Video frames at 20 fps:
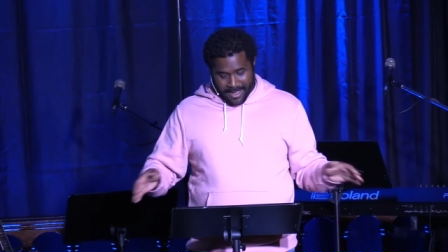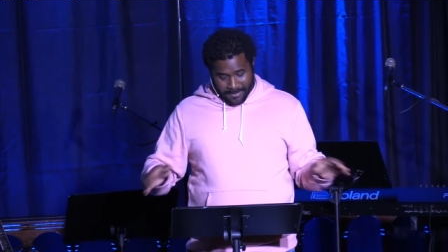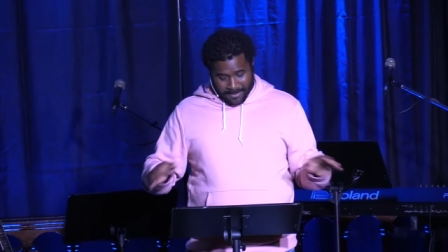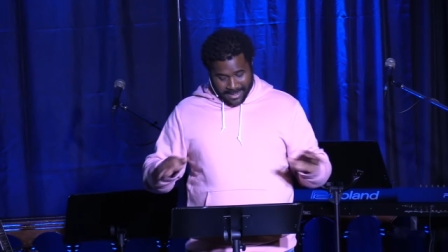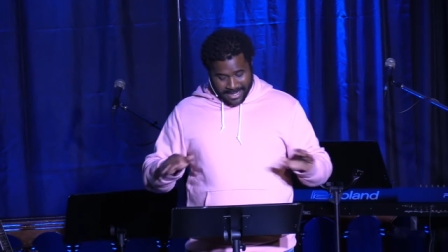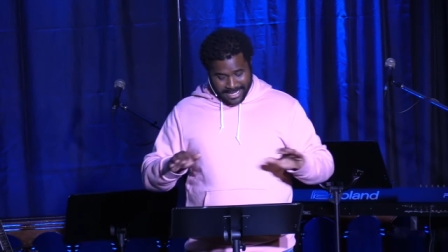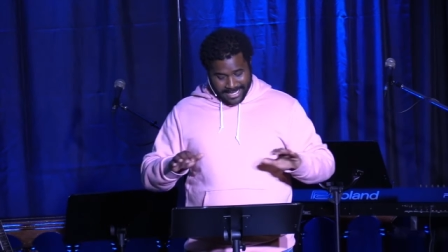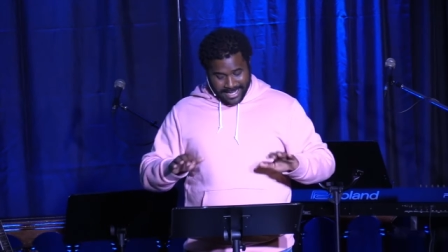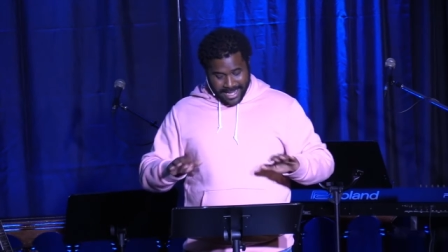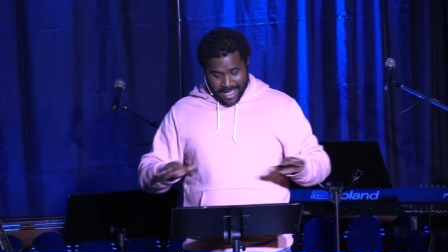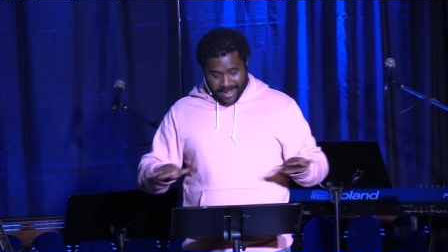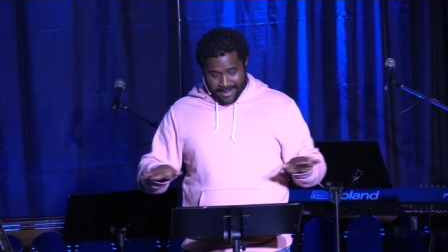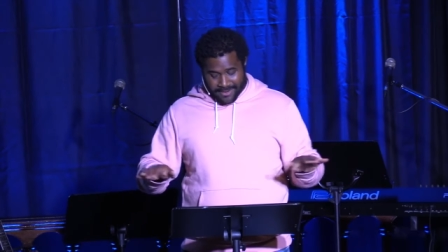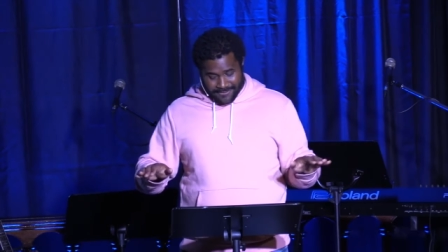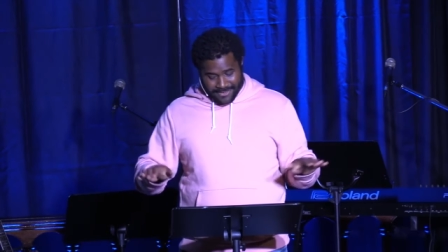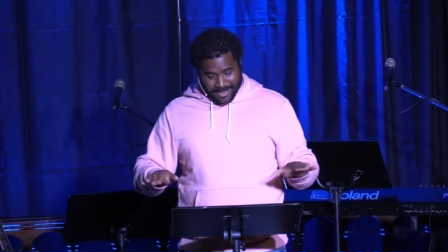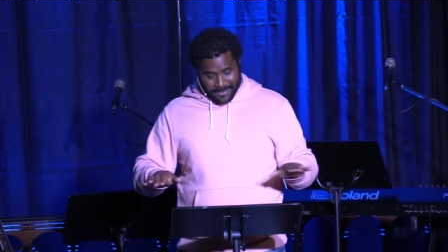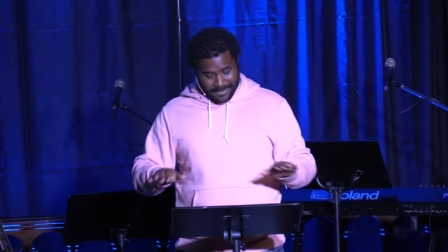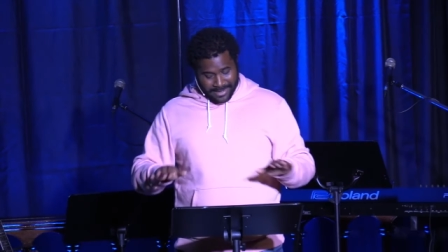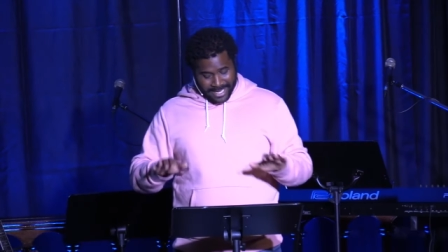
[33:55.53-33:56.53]
but none
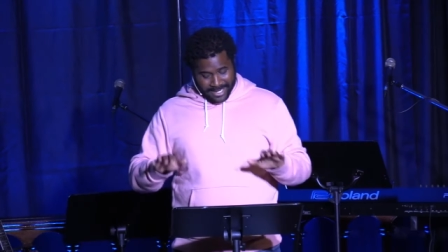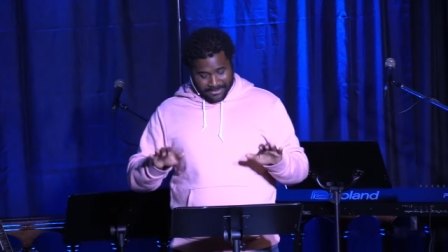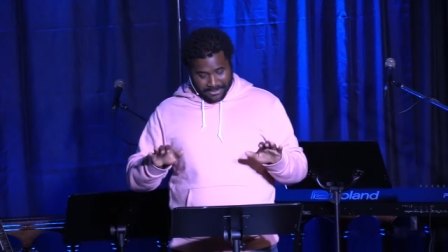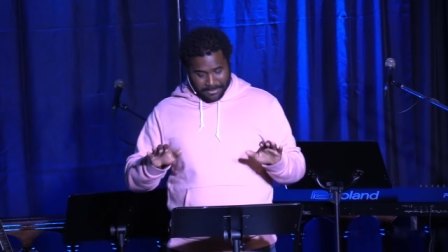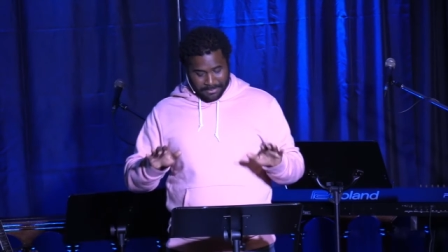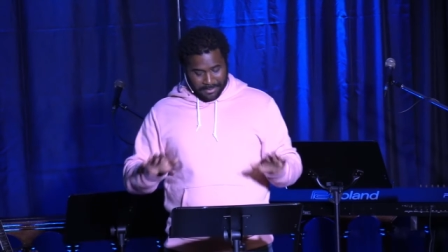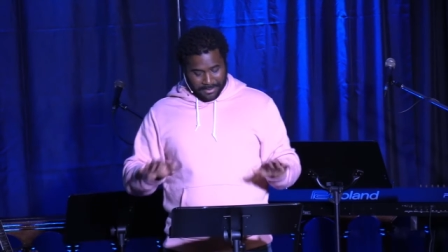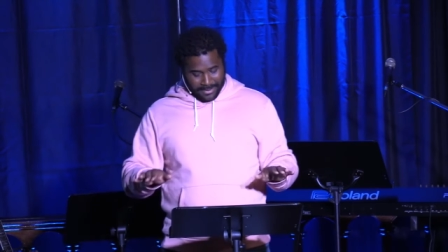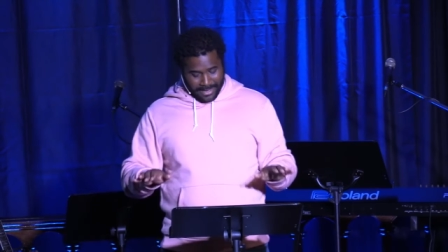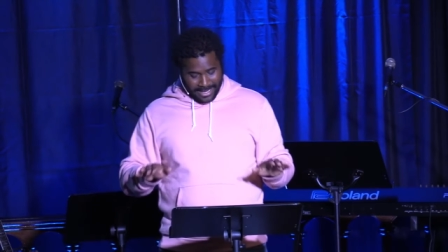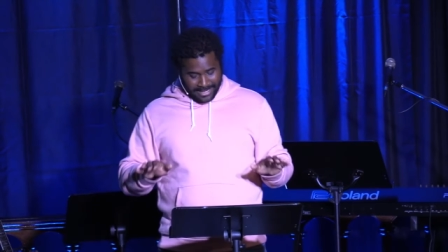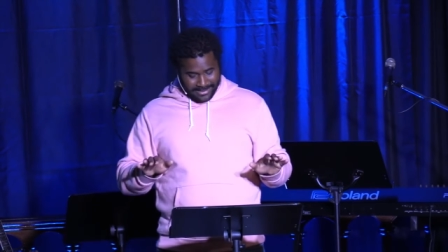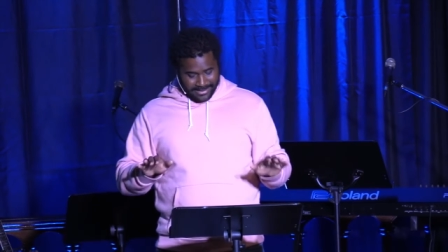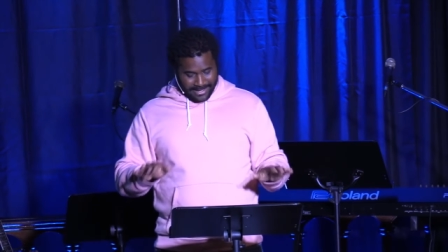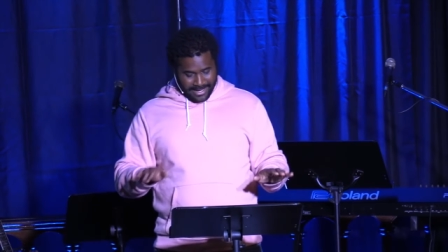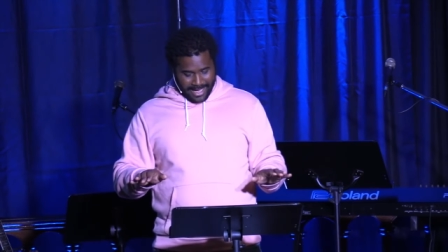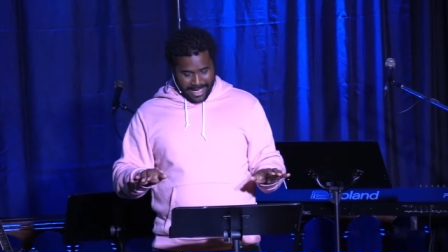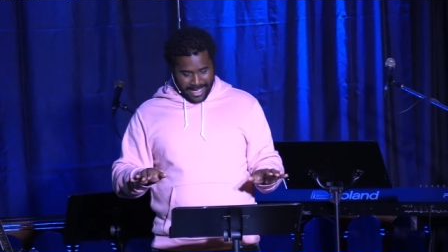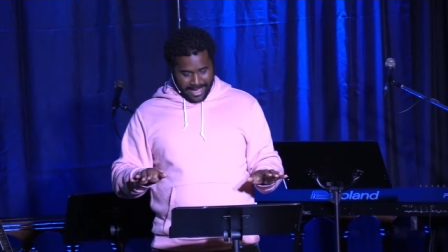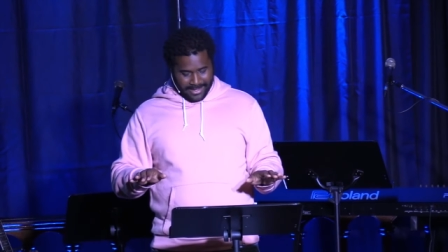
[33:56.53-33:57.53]
of them can
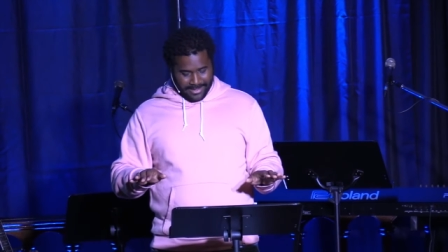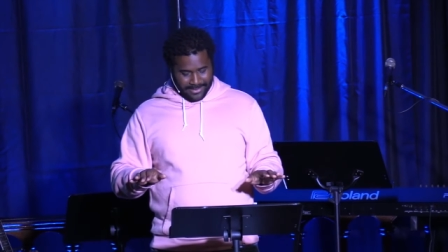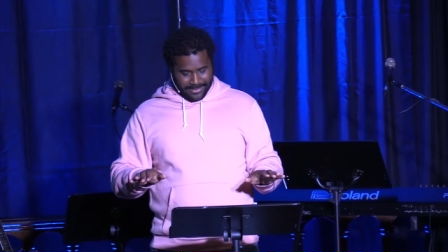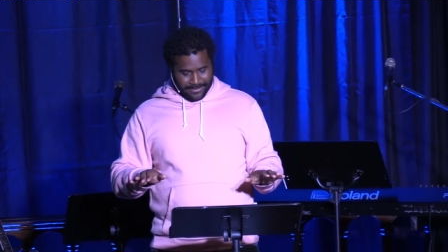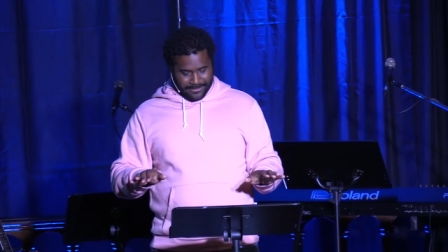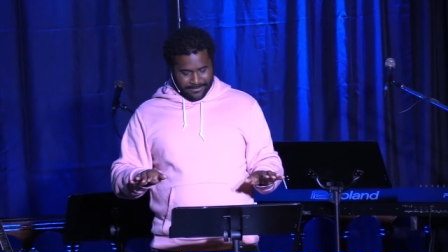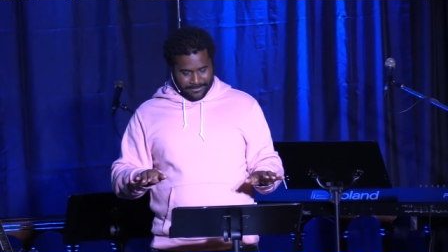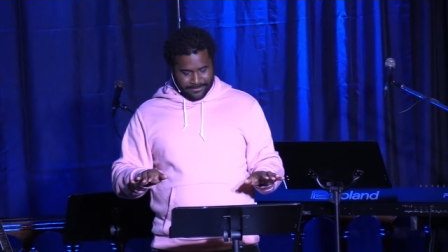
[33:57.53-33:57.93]
replace God.